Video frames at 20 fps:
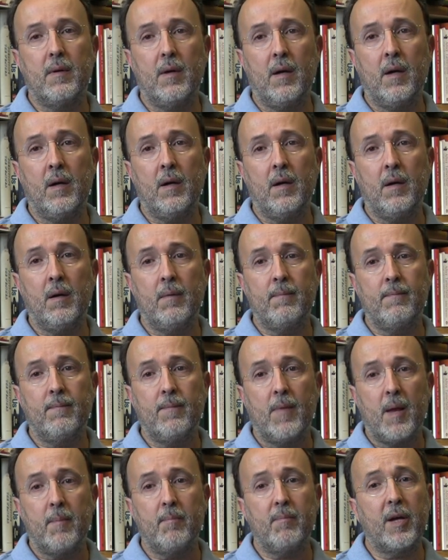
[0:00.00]
um,
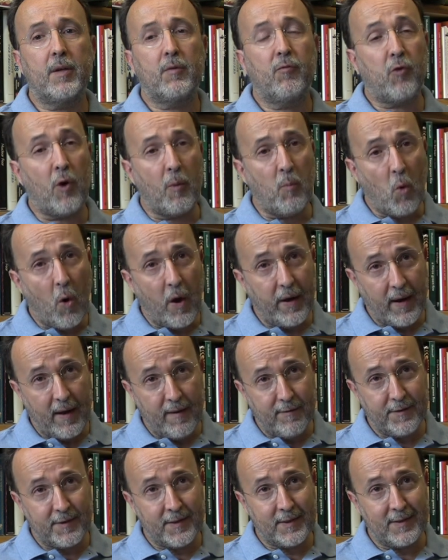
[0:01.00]
but from what
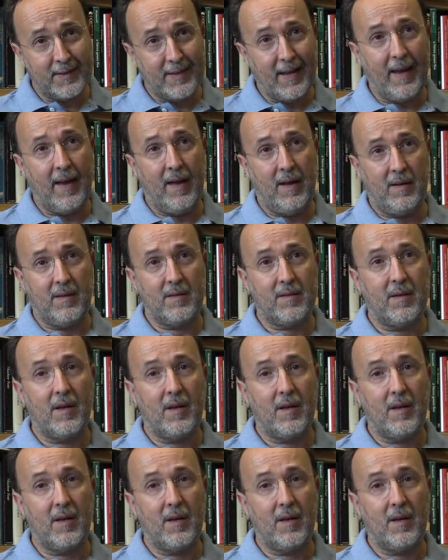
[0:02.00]
I've said,